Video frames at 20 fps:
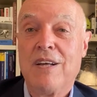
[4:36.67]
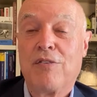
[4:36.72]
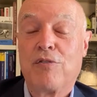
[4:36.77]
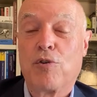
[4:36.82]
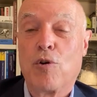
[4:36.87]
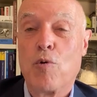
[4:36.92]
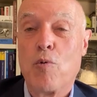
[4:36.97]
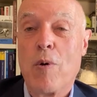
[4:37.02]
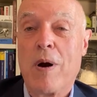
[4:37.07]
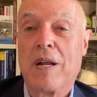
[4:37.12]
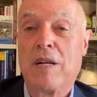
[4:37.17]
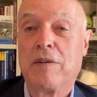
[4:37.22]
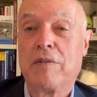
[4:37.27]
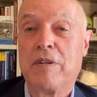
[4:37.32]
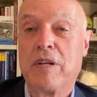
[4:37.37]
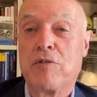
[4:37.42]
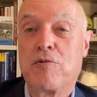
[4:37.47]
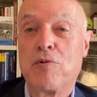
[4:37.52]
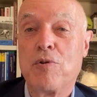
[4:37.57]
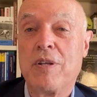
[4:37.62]
So one of
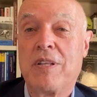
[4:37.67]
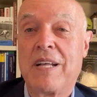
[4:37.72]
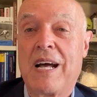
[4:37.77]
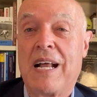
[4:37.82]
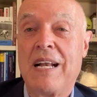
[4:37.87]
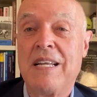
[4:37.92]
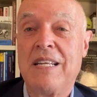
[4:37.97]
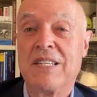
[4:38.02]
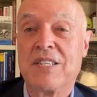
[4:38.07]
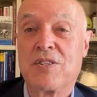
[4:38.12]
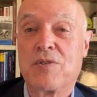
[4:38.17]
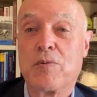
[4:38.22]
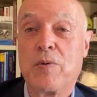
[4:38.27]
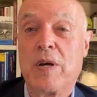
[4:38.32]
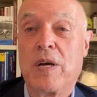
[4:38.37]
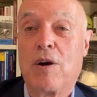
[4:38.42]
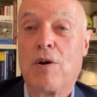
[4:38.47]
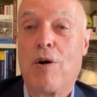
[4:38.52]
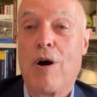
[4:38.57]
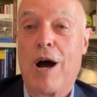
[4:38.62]
the two Italians
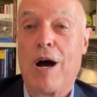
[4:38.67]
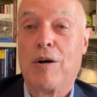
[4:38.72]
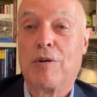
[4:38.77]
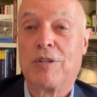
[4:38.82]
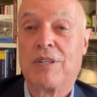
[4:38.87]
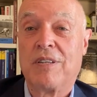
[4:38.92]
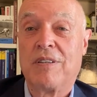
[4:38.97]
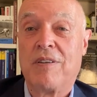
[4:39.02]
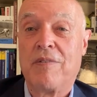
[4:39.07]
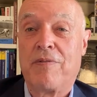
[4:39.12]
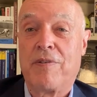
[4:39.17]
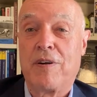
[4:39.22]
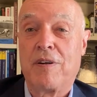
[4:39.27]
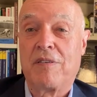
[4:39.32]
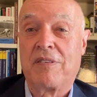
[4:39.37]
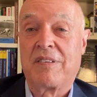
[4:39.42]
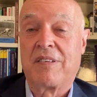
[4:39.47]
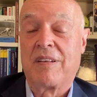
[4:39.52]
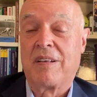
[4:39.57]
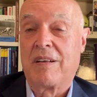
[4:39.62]
will go out the
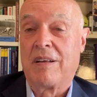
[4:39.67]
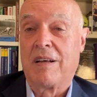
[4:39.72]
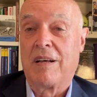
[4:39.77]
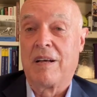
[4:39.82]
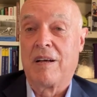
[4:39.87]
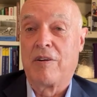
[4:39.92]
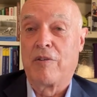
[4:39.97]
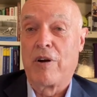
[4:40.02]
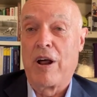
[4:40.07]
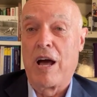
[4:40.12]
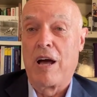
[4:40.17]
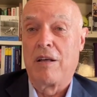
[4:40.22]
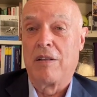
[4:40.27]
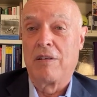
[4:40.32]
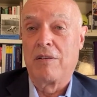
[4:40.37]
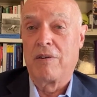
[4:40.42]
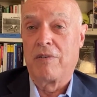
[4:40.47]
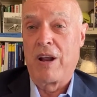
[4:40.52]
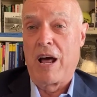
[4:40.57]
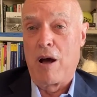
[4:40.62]
first
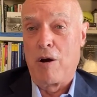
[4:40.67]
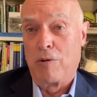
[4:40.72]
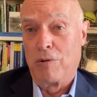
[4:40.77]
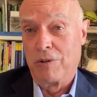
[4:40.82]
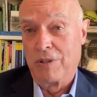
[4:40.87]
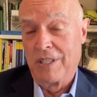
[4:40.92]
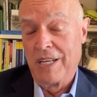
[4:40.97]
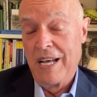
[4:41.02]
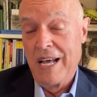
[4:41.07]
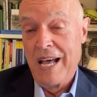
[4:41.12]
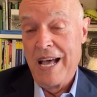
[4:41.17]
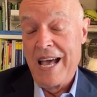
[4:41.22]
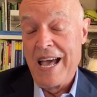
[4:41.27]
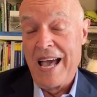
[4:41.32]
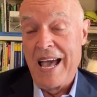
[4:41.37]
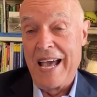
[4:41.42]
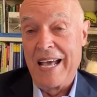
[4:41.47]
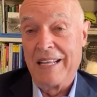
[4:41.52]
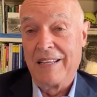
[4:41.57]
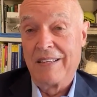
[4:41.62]
round,
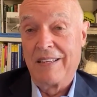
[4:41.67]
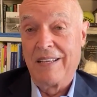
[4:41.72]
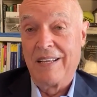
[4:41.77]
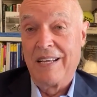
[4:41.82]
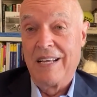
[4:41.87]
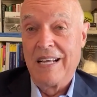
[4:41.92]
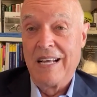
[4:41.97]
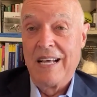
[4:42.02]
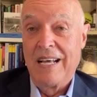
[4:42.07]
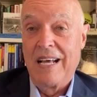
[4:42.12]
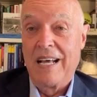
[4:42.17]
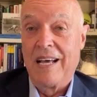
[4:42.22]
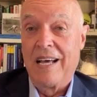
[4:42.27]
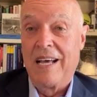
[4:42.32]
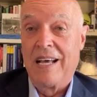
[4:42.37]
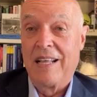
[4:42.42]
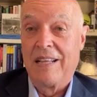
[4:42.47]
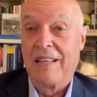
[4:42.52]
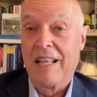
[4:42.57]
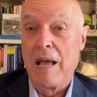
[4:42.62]
and
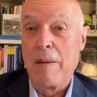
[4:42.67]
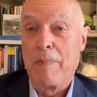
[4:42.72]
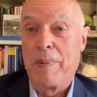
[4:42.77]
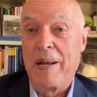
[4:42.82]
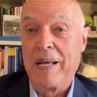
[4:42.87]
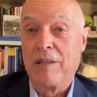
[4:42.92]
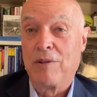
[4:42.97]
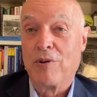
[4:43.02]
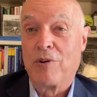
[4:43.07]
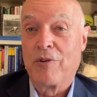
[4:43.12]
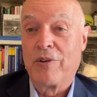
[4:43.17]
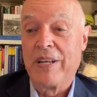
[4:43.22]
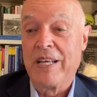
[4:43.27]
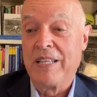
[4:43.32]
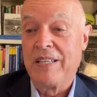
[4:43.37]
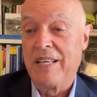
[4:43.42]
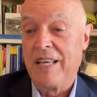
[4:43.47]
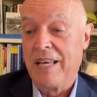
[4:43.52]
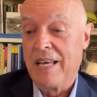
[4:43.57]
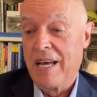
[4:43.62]
they played
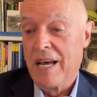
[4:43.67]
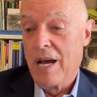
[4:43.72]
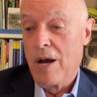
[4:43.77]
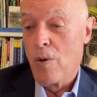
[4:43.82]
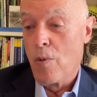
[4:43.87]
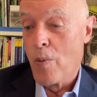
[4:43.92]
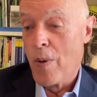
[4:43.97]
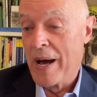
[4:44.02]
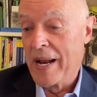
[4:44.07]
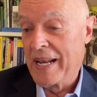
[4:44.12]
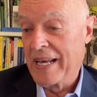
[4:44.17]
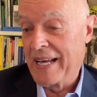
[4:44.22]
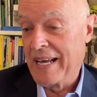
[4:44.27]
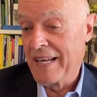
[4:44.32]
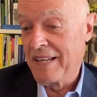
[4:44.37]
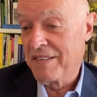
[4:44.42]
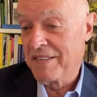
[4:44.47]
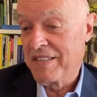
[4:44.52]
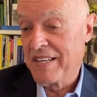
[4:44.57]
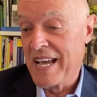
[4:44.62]
already one
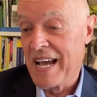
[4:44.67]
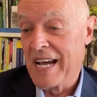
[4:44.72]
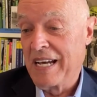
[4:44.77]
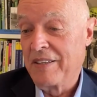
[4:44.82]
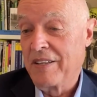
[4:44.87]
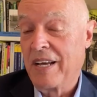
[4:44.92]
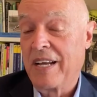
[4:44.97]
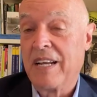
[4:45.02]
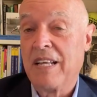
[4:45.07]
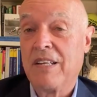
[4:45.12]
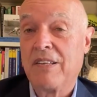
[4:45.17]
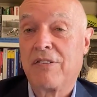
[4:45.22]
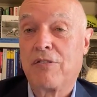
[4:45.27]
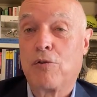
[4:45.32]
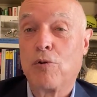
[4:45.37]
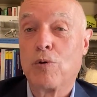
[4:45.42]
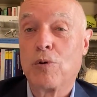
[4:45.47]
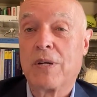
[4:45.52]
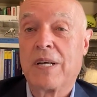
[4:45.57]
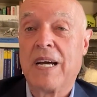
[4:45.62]
against the other in
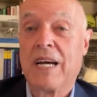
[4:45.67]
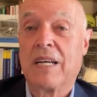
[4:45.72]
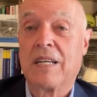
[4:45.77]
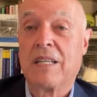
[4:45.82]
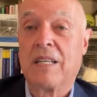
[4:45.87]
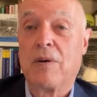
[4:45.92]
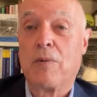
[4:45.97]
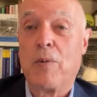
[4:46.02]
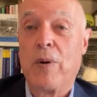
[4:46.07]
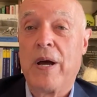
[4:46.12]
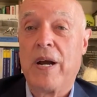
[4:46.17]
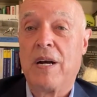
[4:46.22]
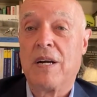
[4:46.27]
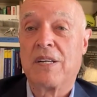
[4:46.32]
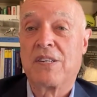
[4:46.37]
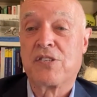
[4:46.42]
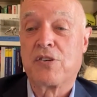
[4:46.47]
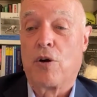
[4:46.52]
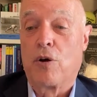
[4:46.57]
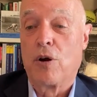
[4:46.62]
Stuttgart, where
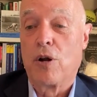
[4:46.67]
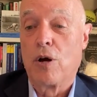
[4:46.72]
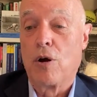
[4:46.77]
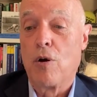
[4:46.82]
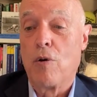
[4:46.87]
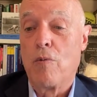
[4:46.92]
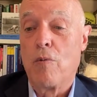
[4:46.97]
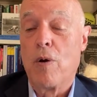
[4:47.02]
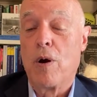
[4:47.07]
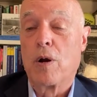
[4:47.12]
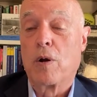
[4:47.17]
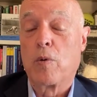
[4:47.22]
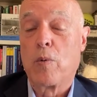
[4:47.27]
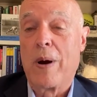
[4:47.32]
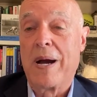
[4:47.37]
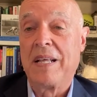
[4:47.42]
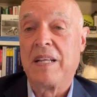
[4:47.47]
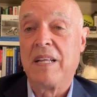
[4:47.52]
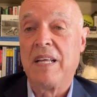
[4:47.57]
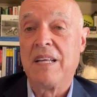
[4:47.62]
Sonego won
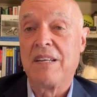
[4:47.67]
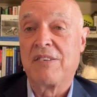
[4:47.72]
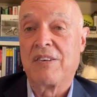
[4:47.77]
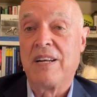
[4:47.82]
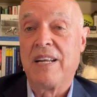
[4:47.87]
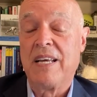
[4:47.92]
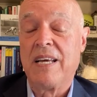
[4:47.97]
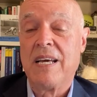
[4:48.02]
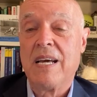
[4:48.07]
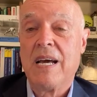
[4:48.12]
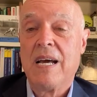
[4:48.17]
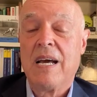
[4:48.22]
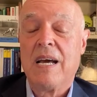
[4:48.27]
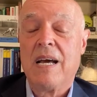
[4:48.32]
quite easily,